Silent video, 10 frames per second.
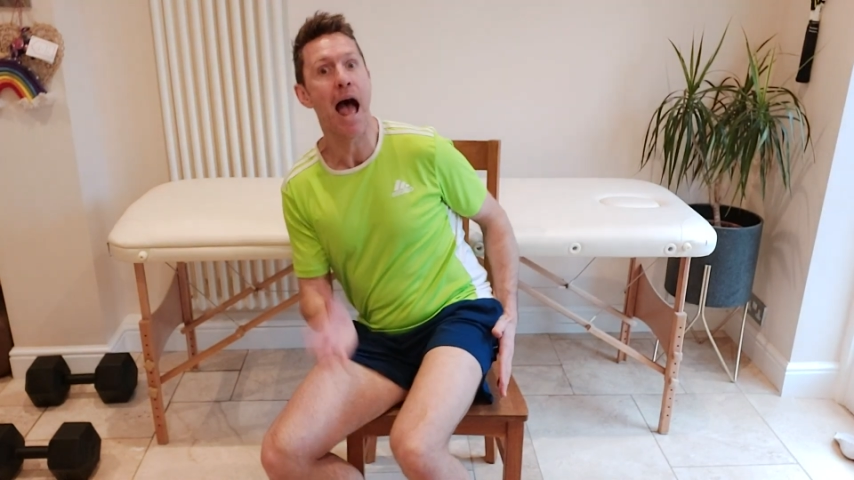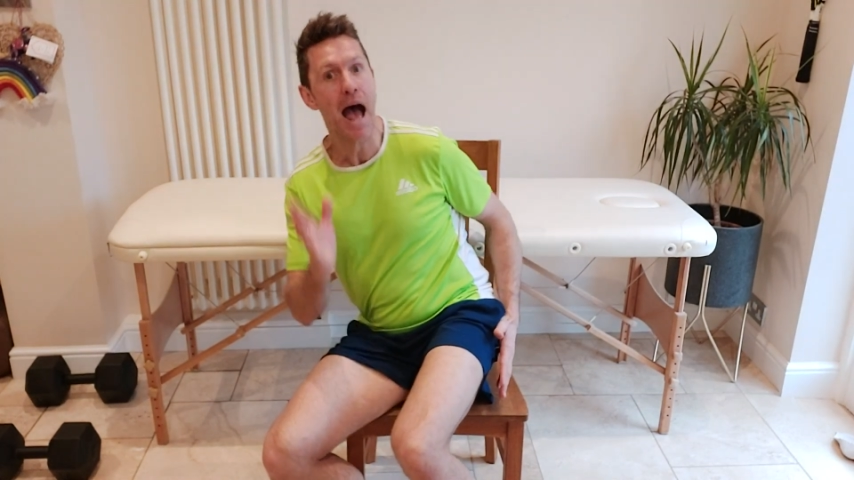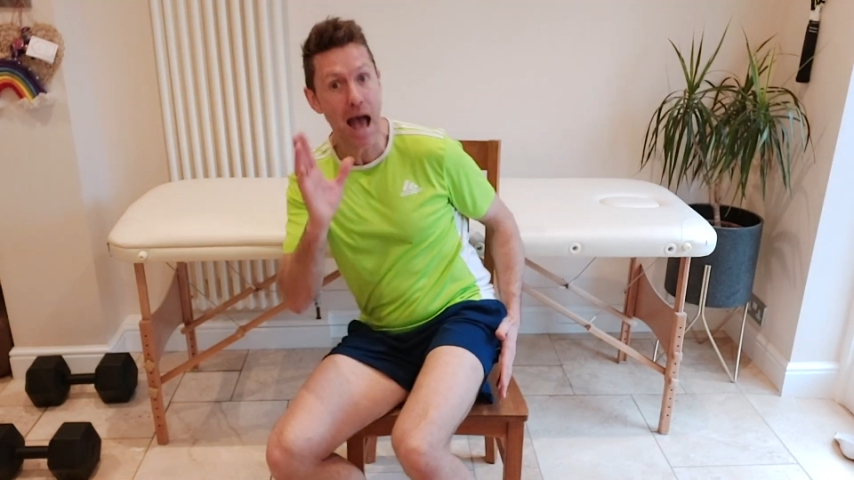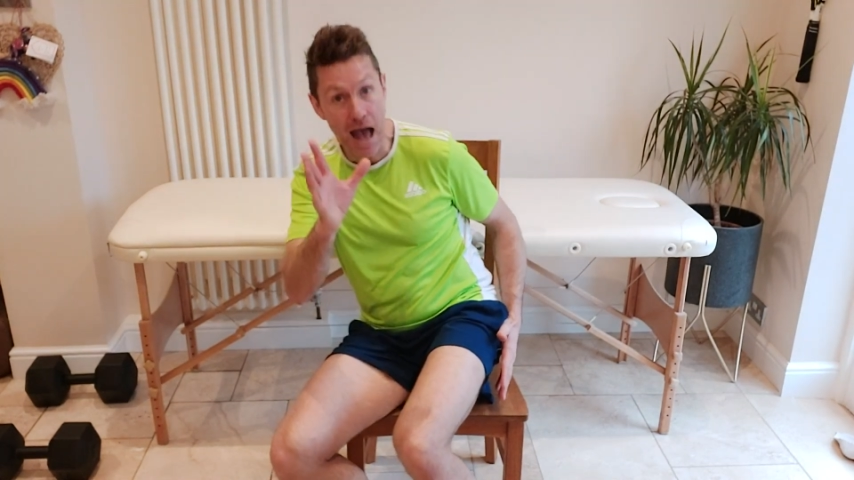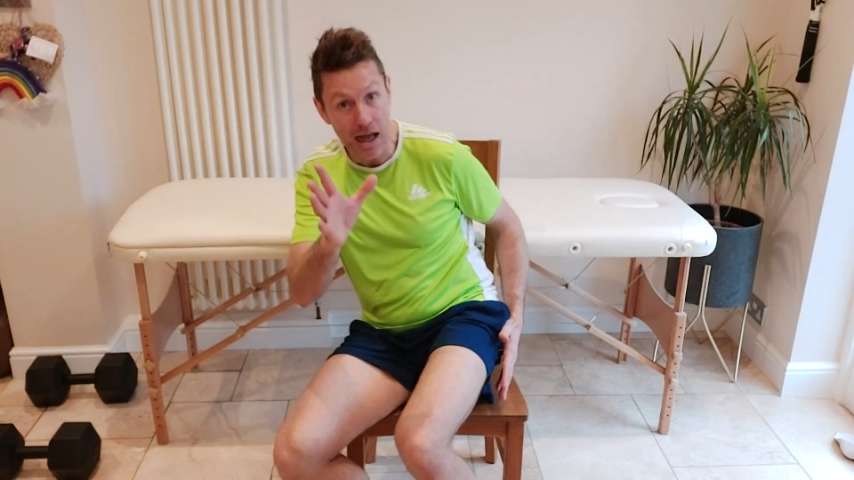
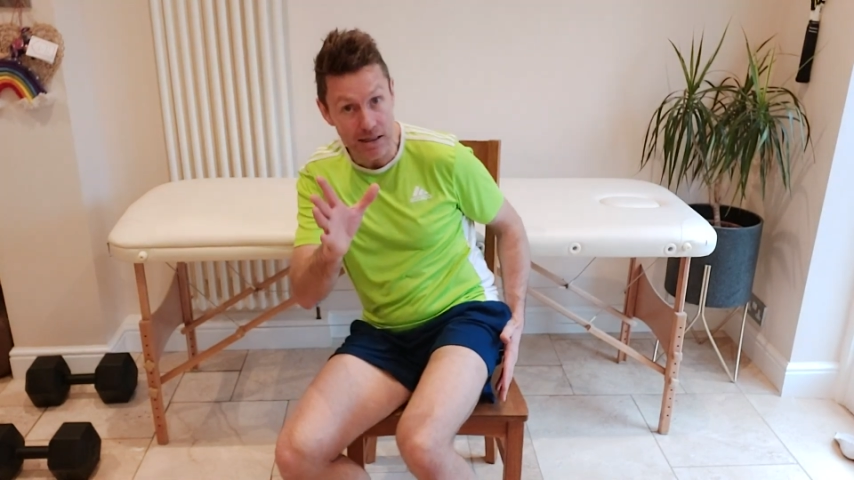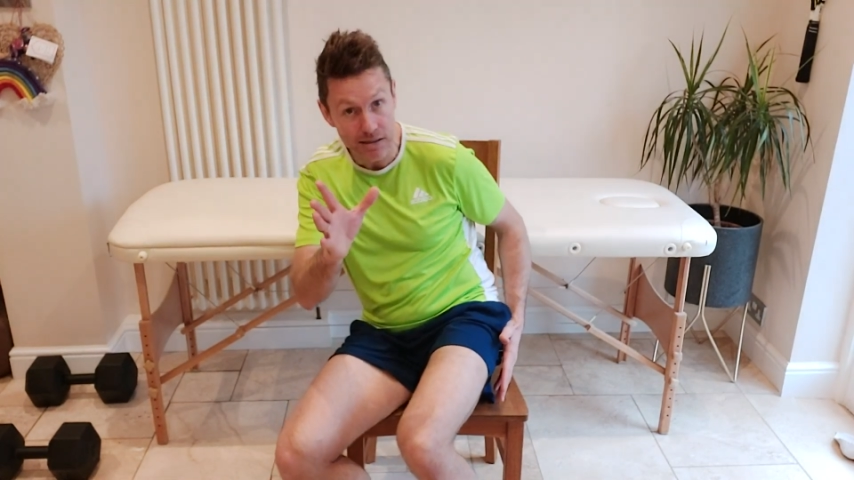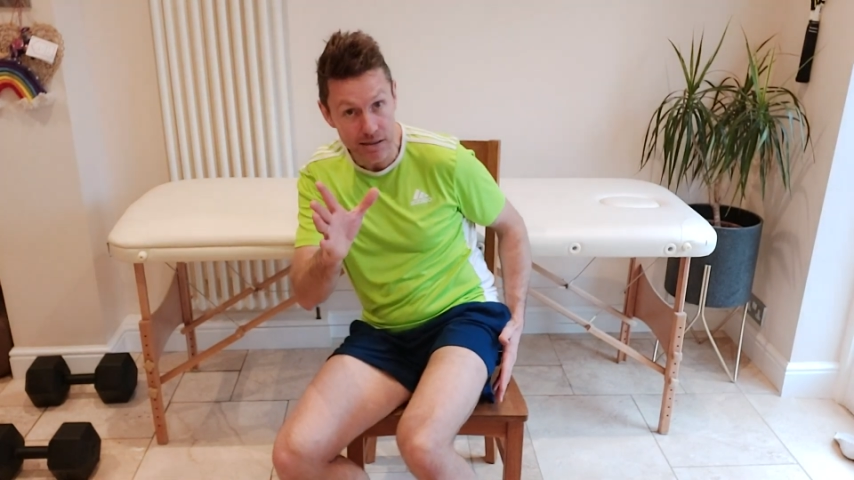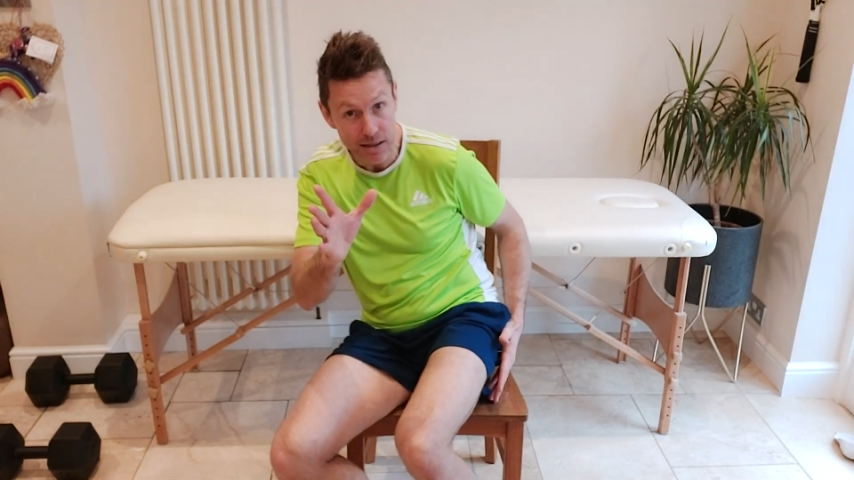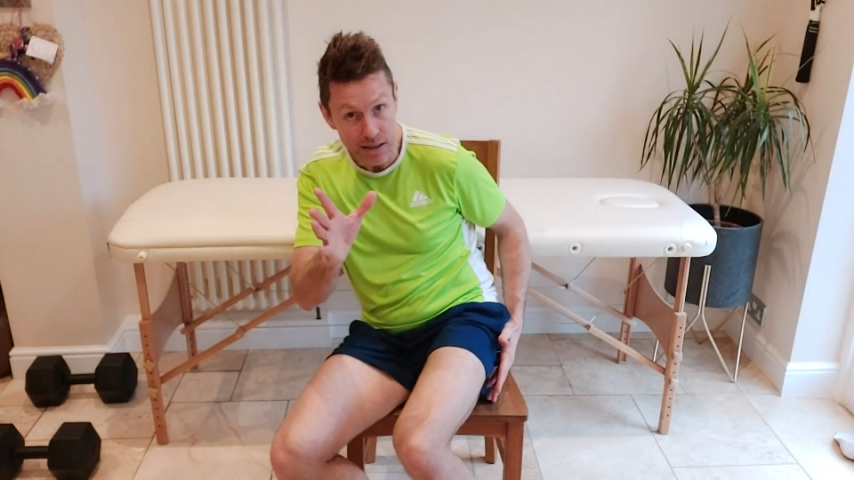
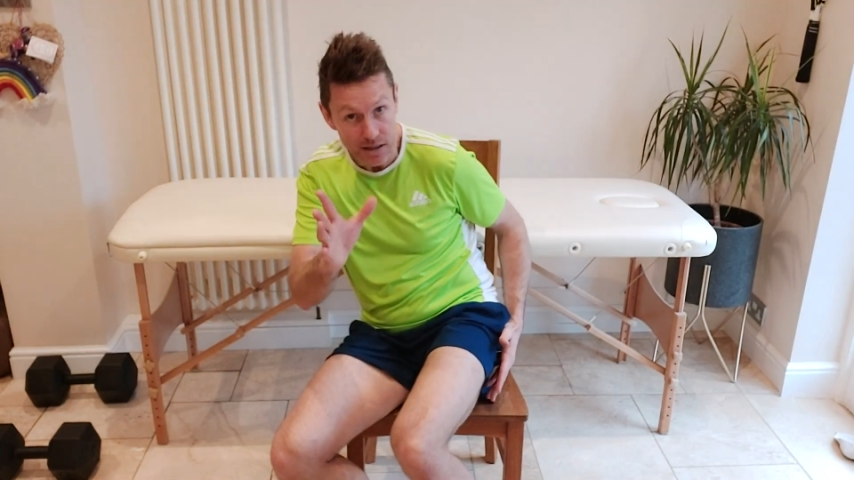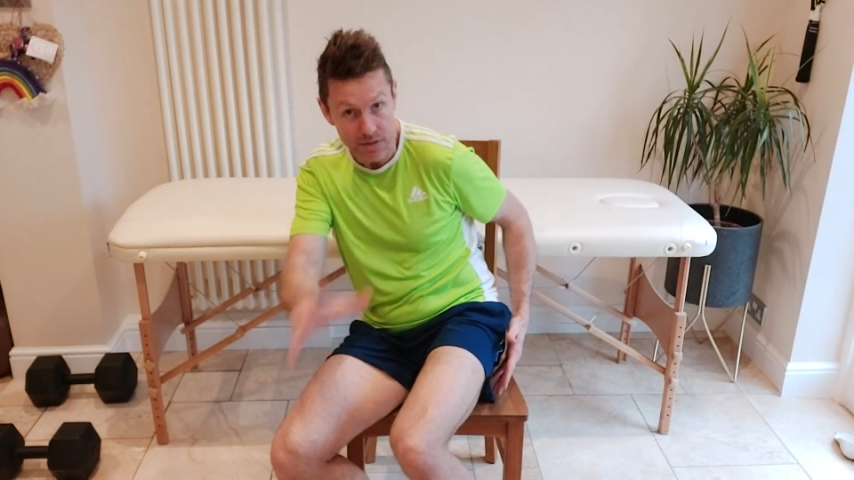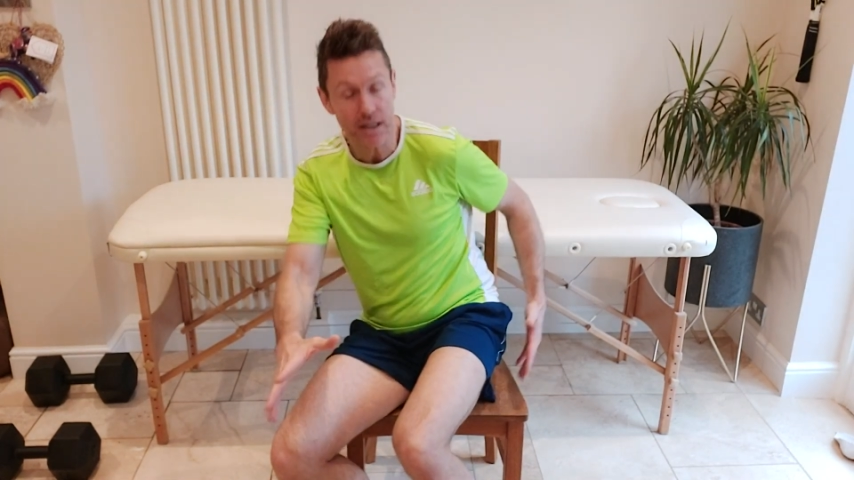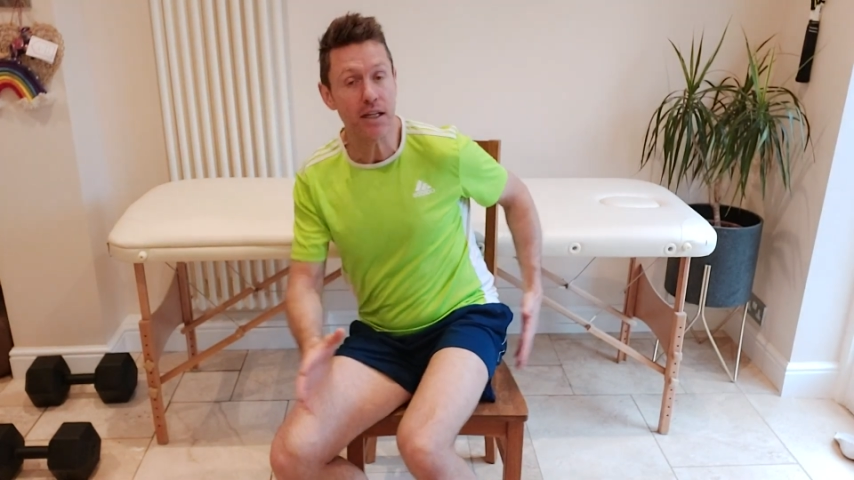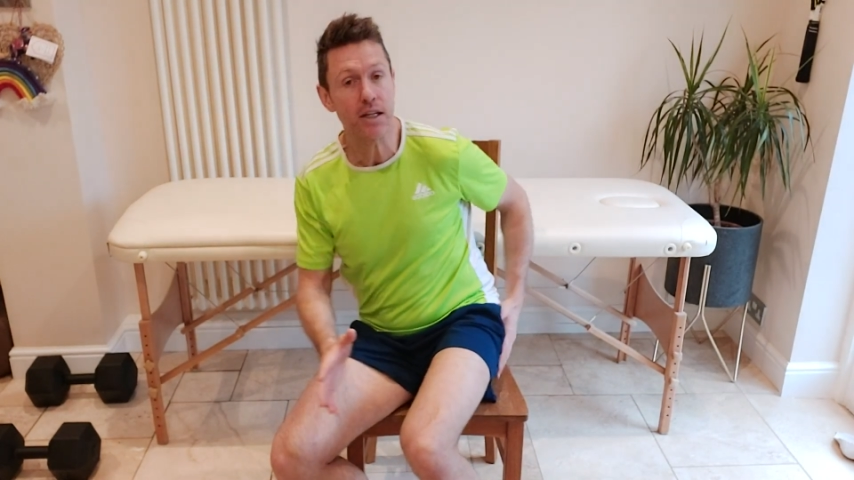and the